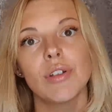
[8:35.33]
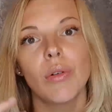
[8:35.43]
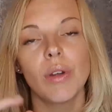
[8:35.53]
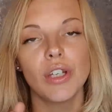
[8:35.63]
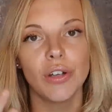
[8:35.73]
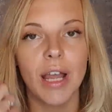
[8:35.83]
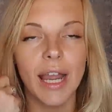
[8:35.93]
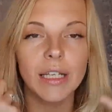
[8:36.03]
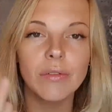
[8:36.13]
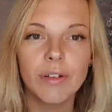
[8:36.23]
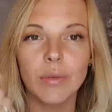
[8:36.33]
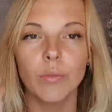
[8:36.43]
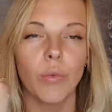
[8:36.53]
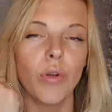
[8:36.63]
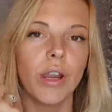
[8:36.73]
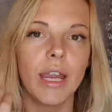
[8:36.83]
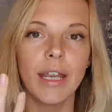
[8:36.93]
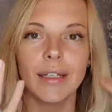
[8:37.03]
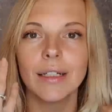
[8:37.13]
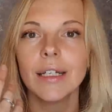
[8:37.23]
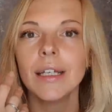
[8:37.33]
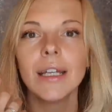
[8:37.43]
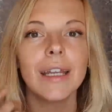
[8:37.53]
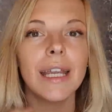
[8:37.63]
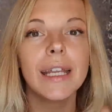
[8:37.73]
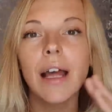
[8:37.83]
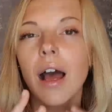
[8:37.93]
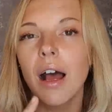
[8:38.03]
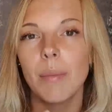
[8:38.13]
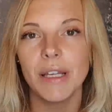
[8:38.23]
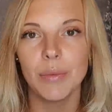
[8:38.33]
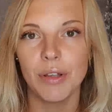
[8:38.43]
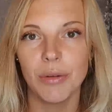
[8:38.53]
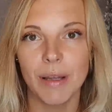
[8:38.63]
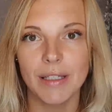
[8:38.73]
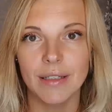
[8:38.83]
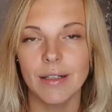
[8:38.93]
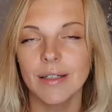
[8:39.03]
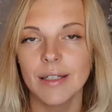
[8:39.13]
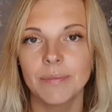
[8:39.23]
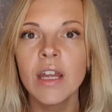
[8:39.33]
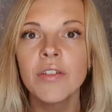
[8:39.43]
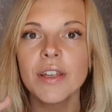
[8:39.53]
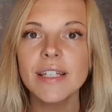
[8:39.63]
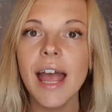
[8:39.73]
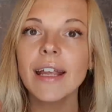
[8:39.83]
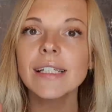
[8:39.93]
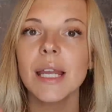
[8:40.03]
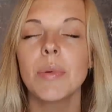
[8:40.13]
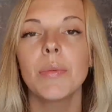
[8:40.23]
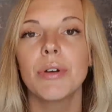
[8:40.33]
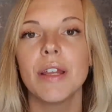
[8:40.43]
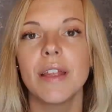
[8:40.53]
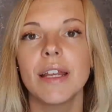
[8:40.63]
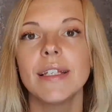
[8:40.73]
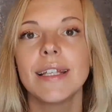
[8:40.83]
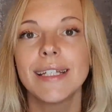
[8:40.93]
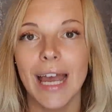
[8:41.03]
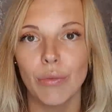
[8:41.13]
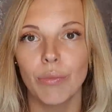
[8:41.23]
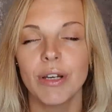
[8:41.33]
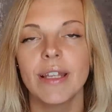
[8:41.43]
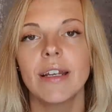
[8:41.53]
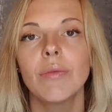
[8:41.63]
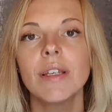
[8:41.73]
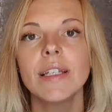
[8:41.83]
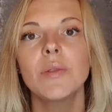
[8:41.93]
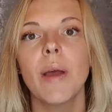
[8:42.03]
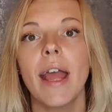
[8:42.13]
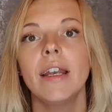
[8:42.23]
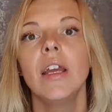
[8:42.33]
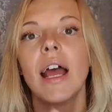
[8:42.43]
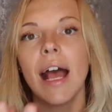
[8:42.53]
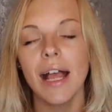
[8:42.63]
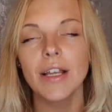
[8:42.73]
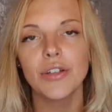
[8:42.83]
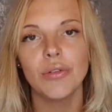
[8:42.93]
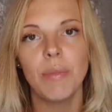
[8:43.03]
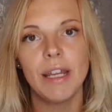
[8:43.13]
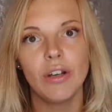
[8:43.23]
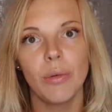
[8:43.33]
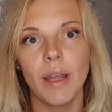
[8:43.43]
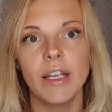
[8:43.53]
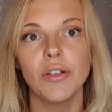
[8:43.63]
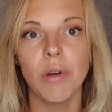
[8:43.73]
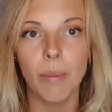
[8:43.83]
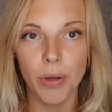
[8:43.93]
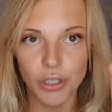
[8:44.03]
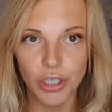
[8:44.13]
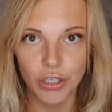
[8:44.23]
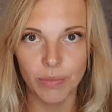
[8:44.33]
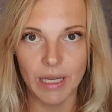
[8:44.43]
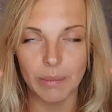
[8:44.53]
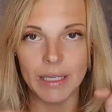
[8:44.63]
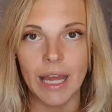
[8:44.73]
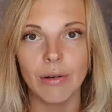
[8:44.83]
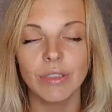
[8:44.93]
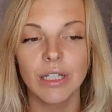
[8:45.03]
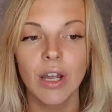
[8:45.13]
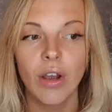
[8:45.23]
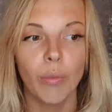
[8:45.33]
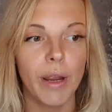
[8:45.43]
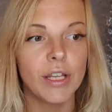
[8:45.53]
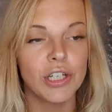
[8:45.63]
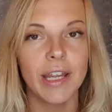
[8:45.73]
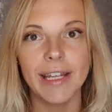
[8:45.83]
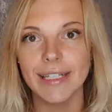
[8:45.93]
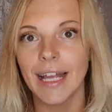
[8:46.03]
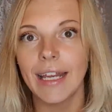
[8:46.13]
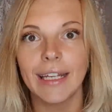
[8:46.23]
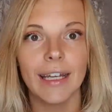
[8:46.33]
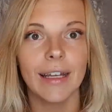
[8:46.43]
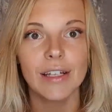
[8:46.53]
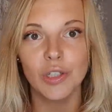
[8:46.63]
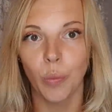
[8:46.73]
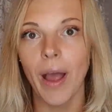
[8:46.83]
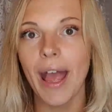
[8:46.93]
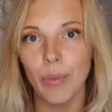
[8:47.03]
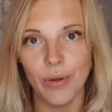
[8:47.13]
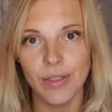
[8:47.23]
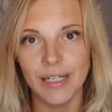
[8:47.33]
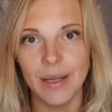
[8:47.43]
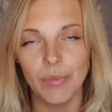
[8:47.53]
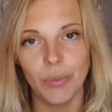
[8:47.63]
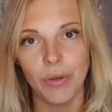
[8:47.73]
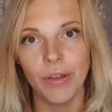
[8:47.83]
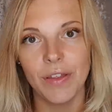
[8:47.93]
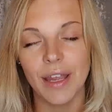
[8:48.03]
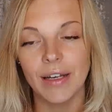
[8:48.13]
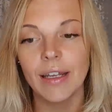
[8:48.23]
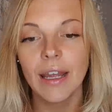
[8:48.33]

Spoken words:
So you're kind of working in harmony with your muscles. The second type of breathing is the down breathing. Now this is when, as you may know it, you are pushing your baby out, which is like swear words in hypnobirthing.